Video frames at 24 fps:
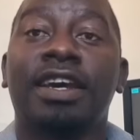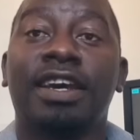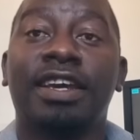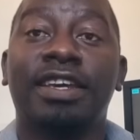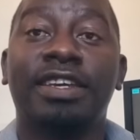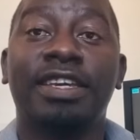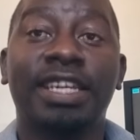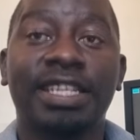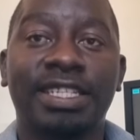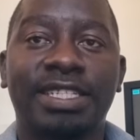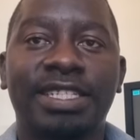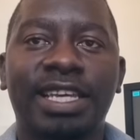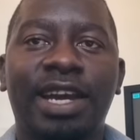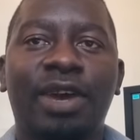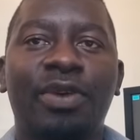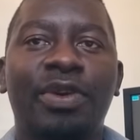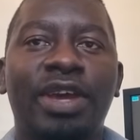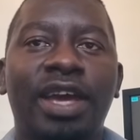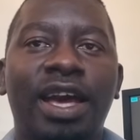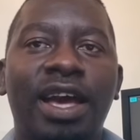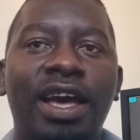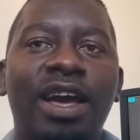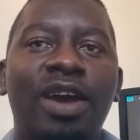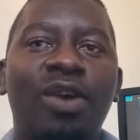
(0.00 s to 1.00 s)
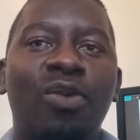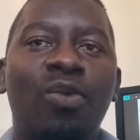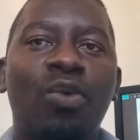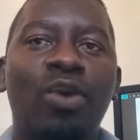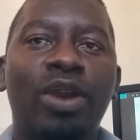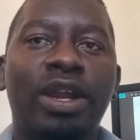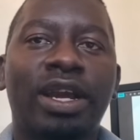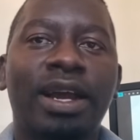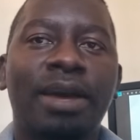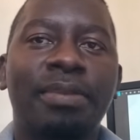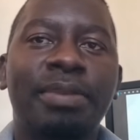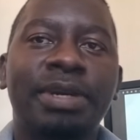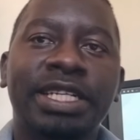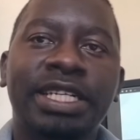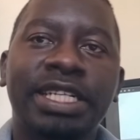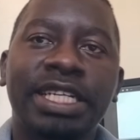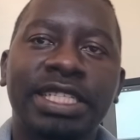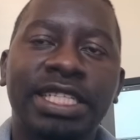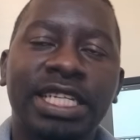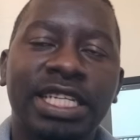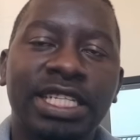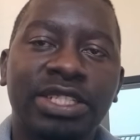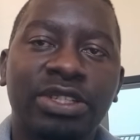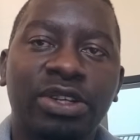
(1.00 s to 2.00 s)
Yes, here we are. Welcome and
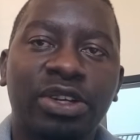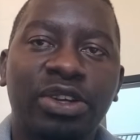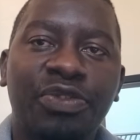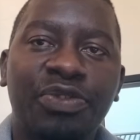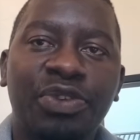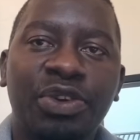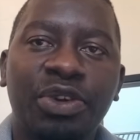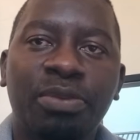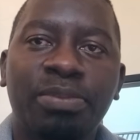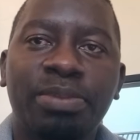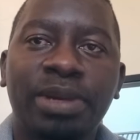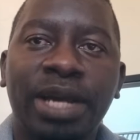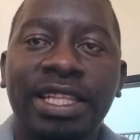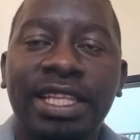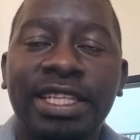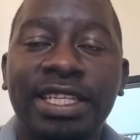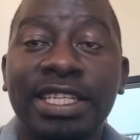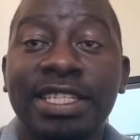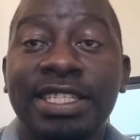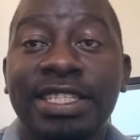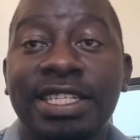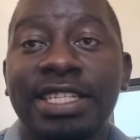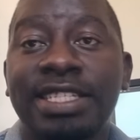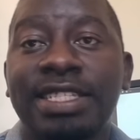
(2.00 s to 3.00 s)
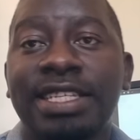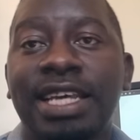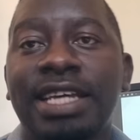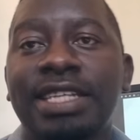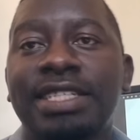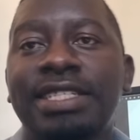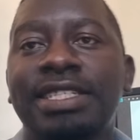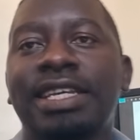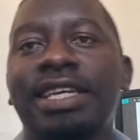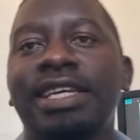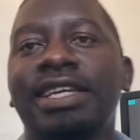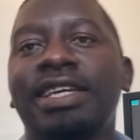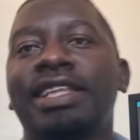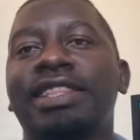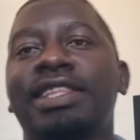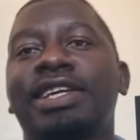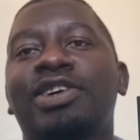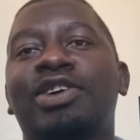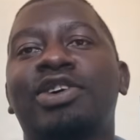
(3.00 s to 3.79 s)
greetings all of you brothers and sisters here in the